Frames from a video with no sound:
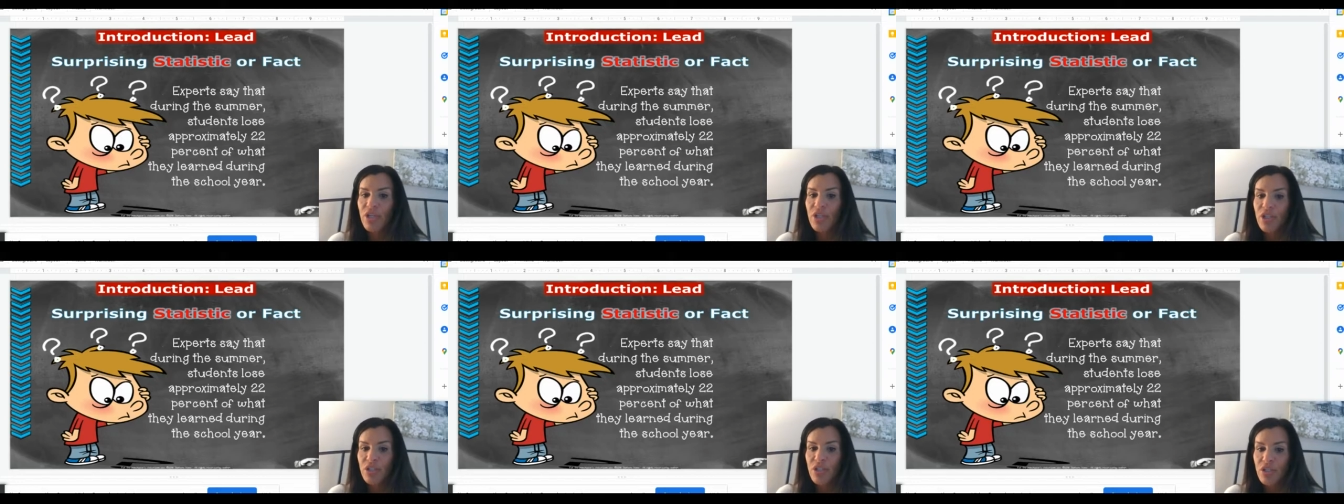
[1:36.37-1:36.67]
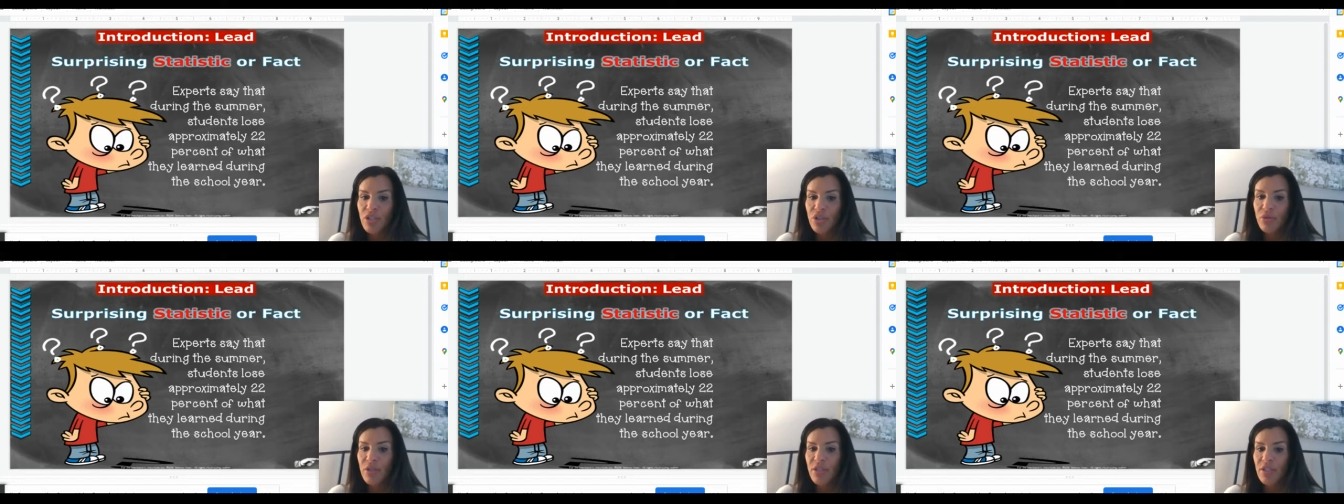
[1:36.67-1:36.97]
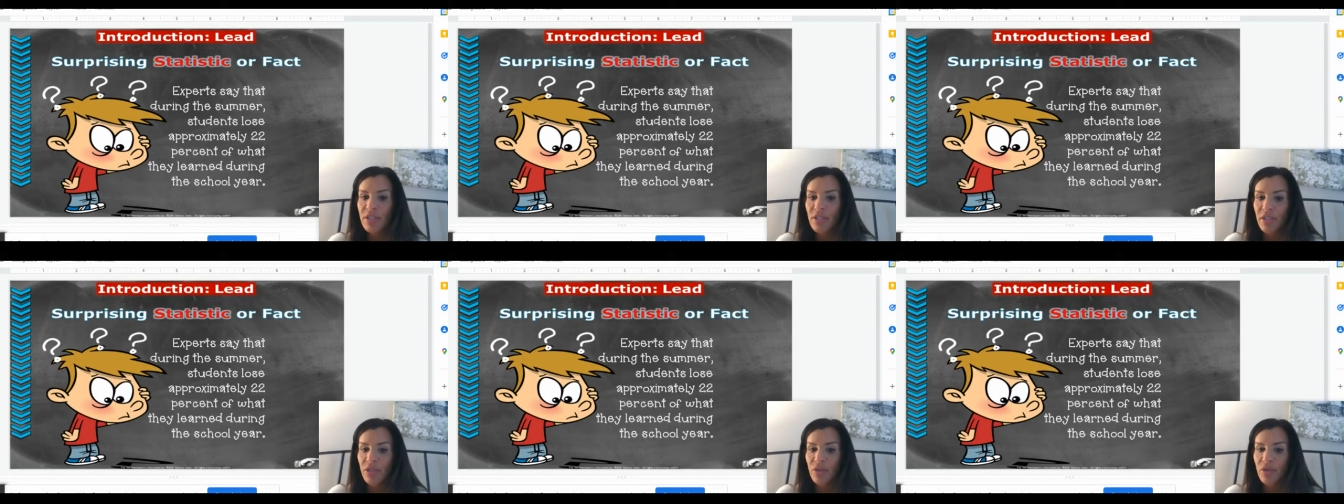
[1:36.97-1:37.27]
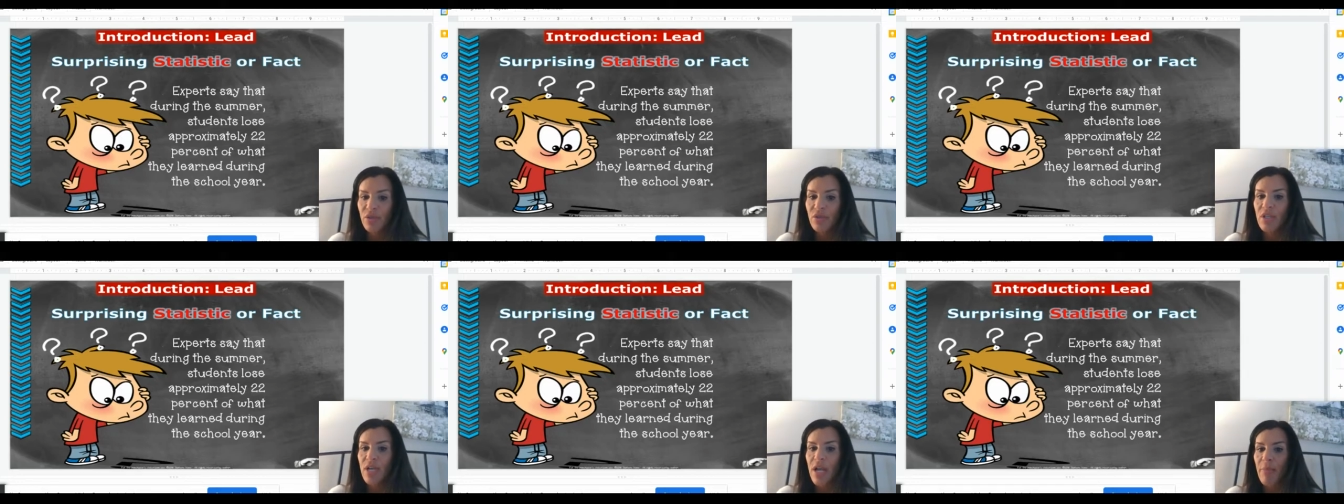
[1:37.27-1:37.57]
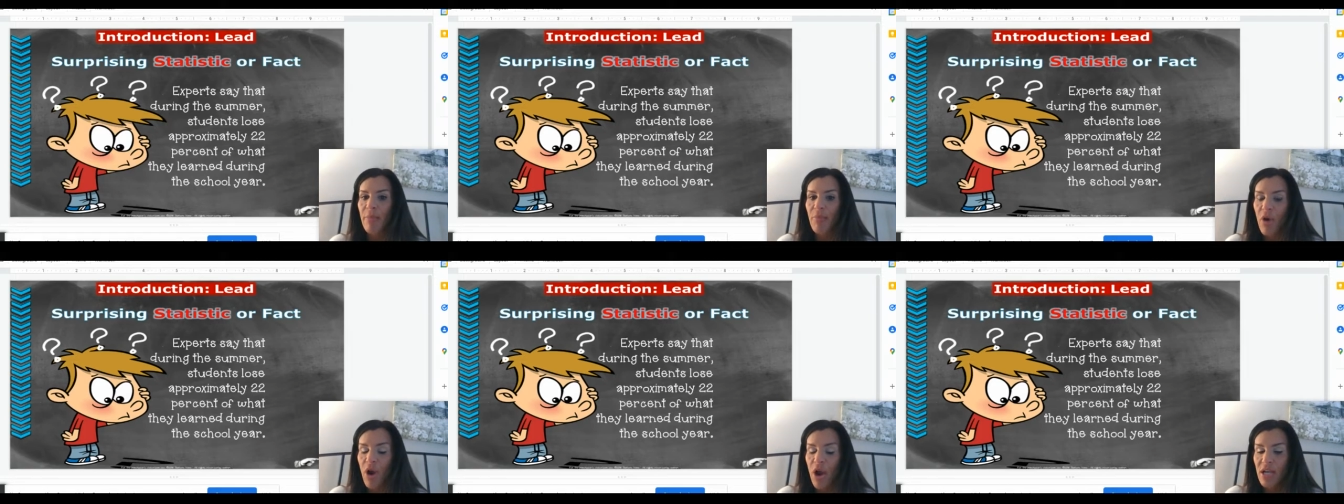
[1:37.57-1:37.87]
students lose
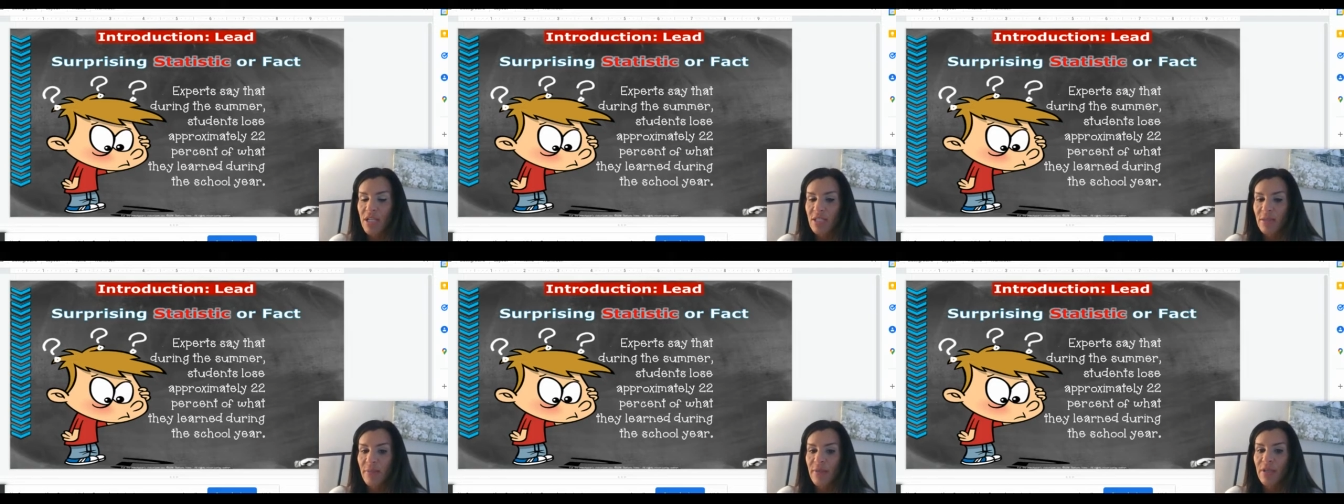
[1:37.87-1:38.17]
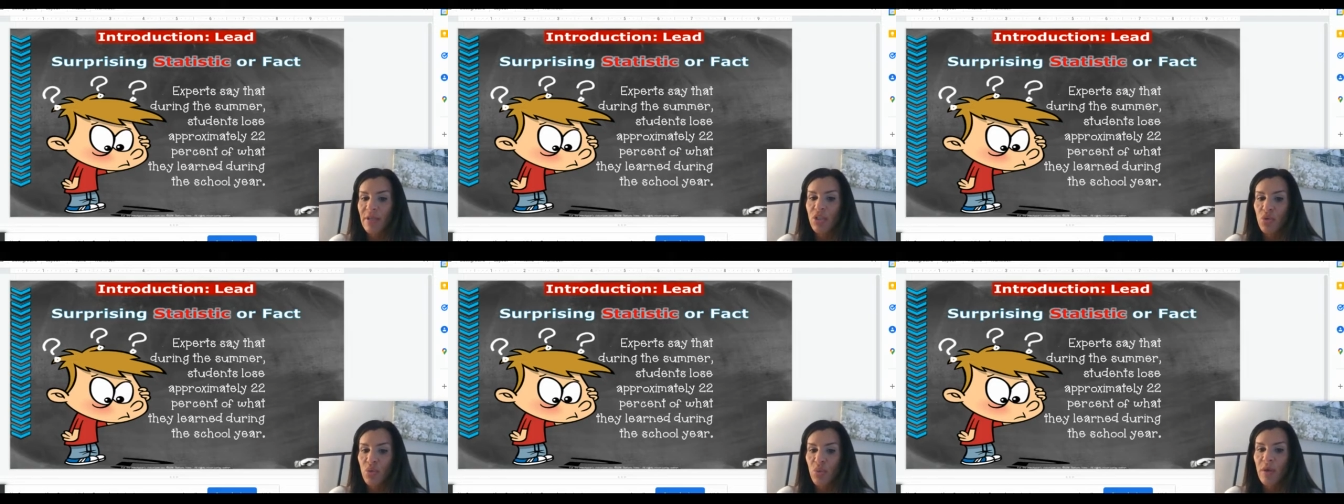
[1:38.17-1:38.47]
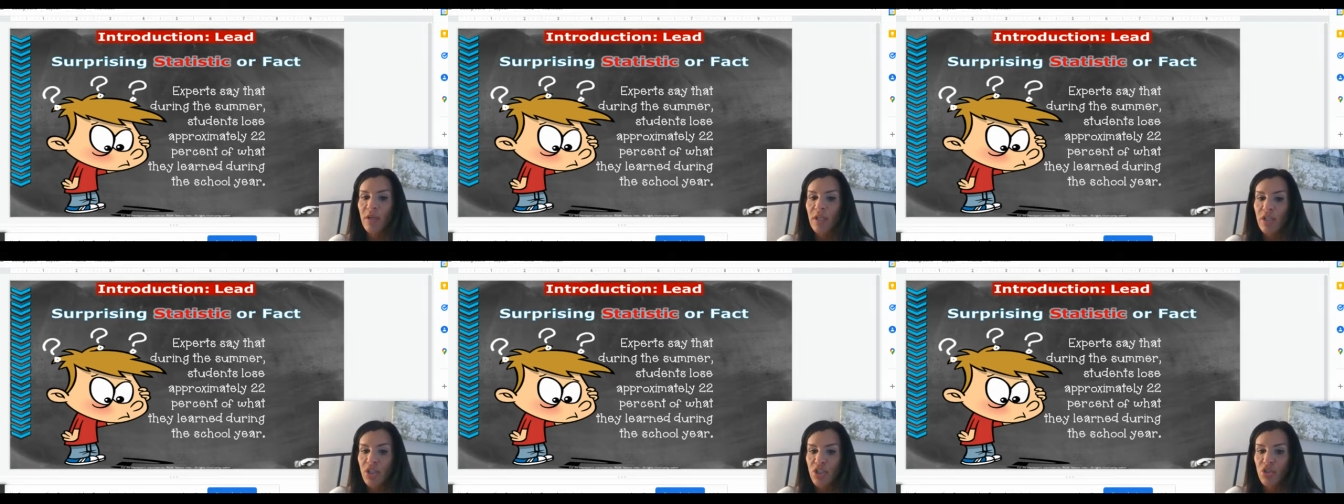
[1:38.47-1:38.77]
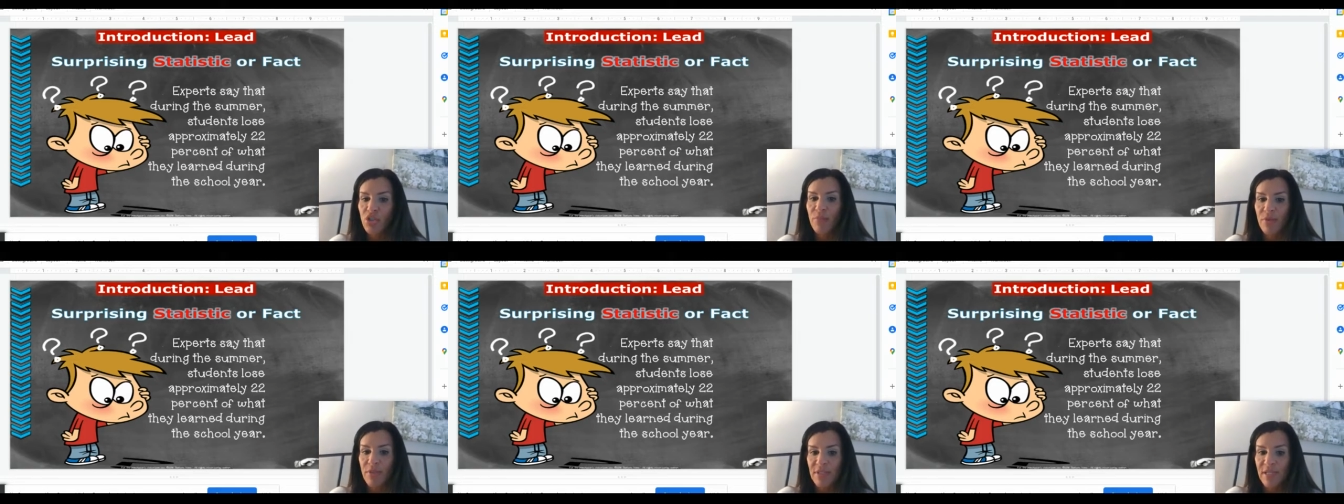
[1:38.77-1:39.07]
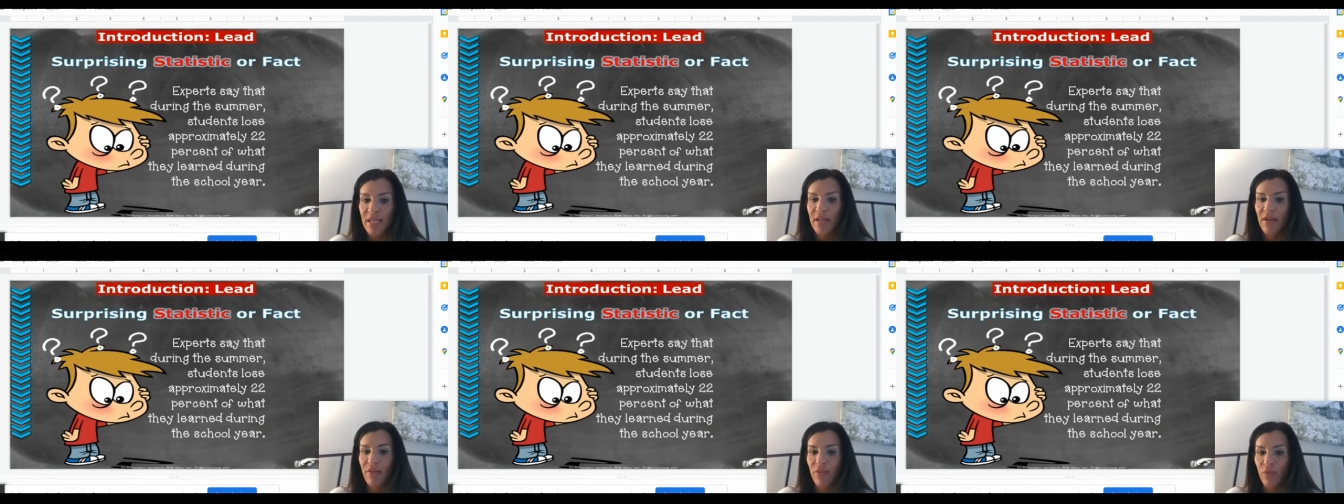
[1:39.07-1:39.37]
approximately
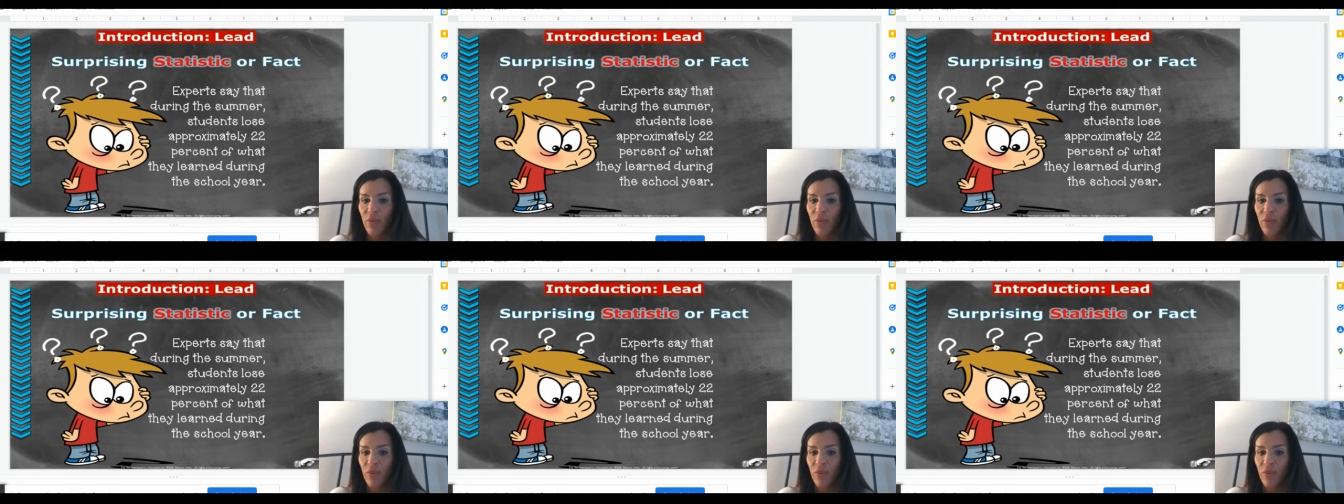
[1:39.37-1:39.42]
22%